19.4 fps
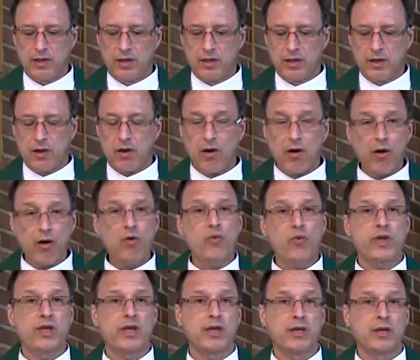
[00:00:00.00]
All
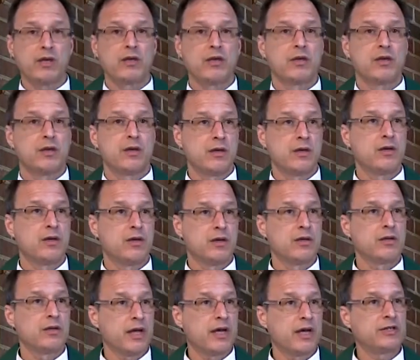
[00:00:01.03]
we,
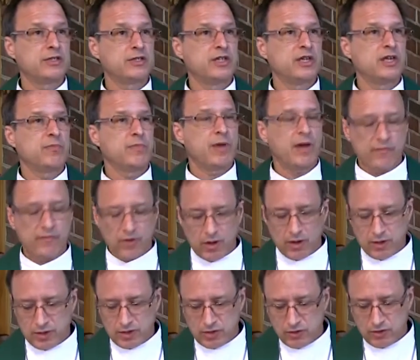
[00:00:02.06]
like sheep, have gone
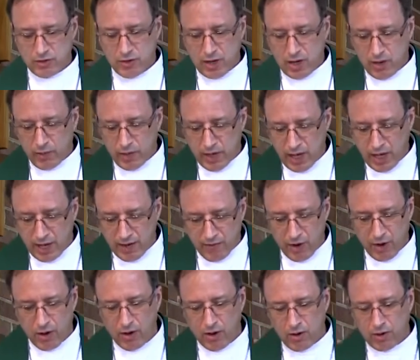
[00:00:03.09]
astray. We have
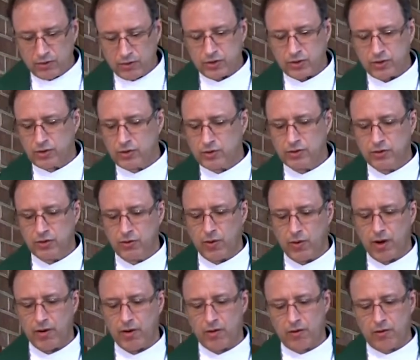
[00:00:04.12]
all turned to
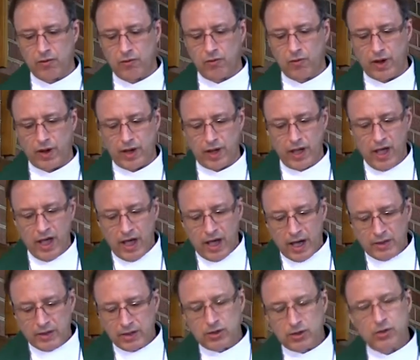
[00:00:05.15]
our own way,
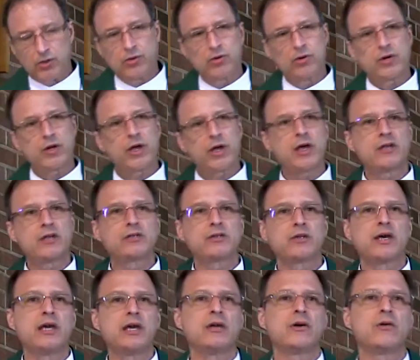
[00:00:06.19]
and the Lord has
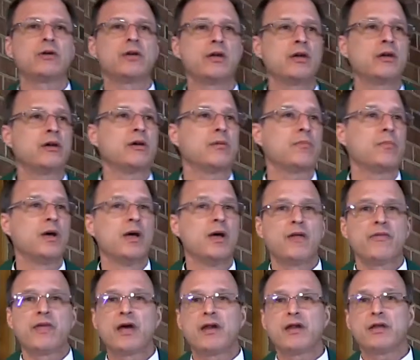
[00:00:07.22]
laid on him,
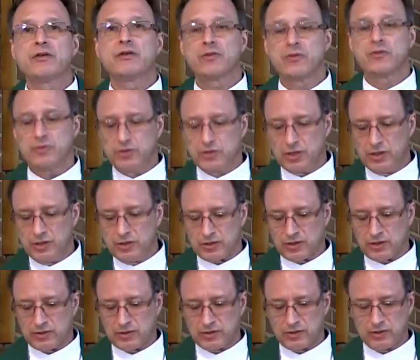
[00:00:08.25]
that is, on
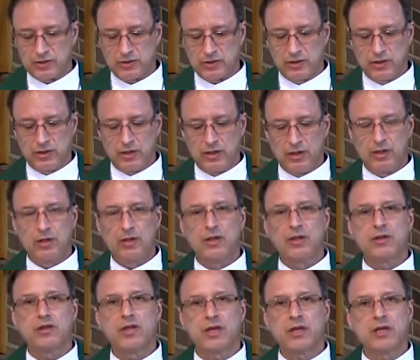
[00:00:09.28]
Jesus,
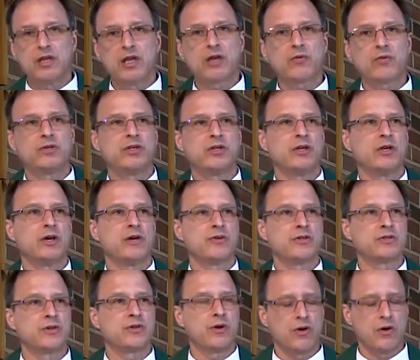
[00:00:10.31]
the iniquity of
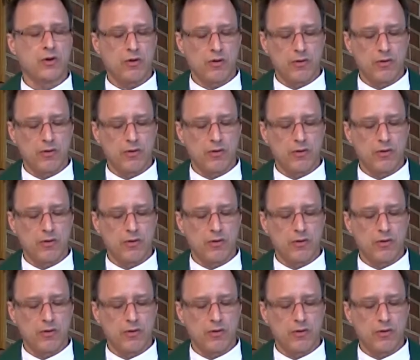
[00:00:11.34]
us all.